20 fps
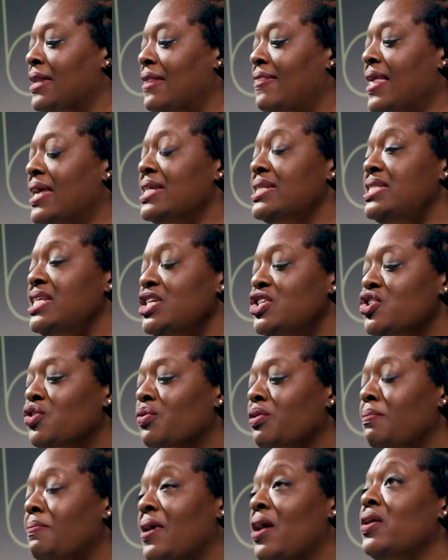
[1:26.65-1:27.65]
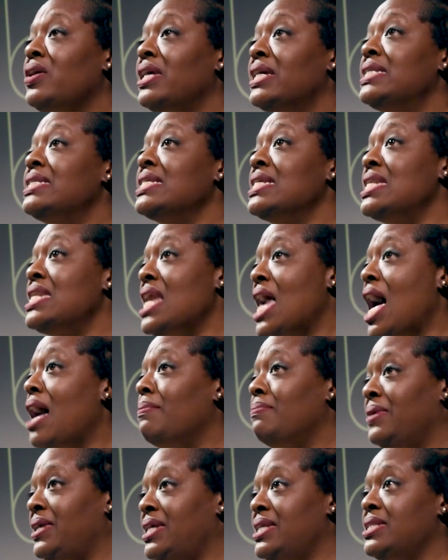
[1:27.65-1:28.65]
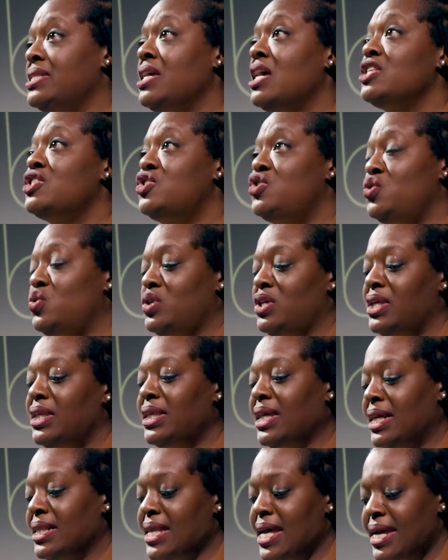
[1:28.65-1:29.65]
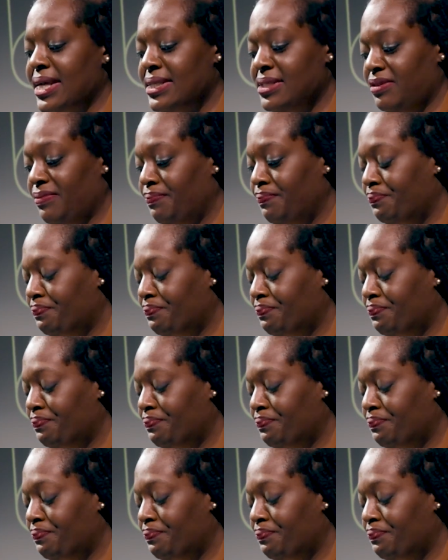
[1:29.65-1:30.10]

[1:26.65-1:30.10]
that a teacher rebellion did not mean student neglect.